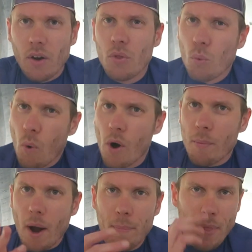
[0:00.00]
The
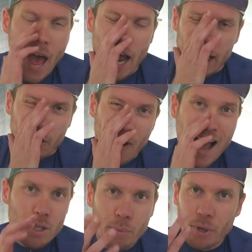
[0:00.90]
warm-up that
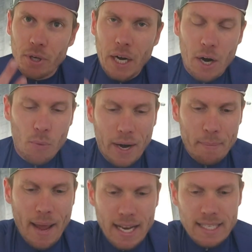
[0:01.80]
Graspor
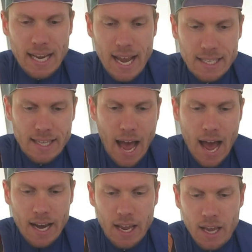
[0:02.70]
recommends is
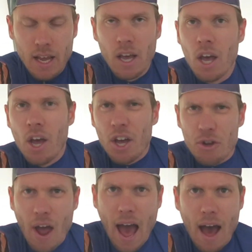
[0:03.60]
that
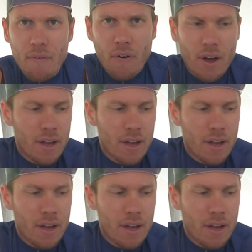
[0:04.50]
you have